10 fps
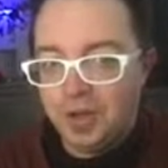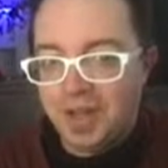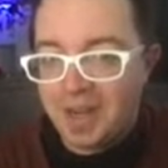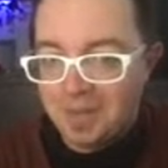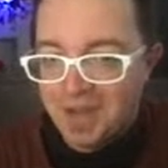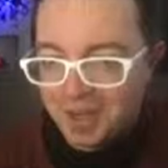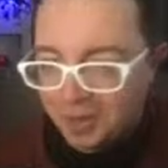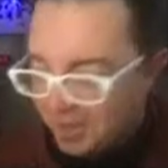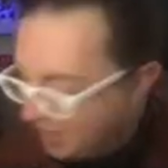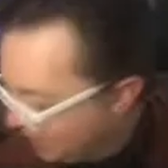not a mini
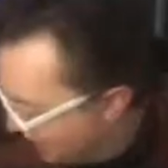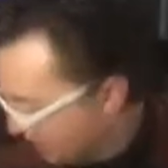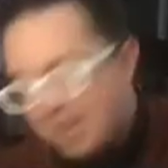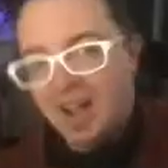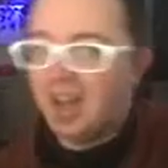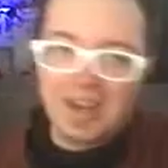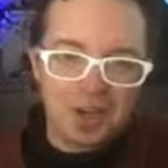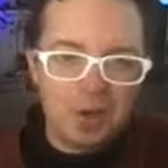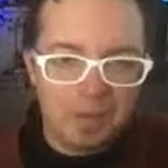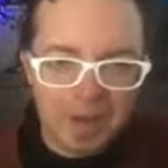one. Oh, I
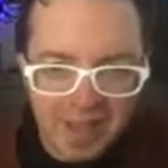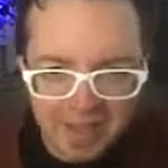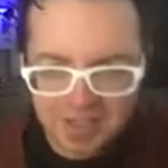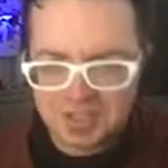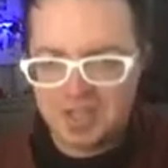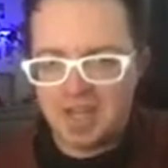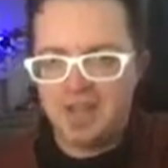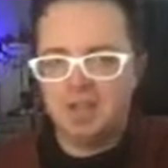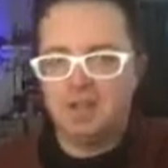don't know where my head is today.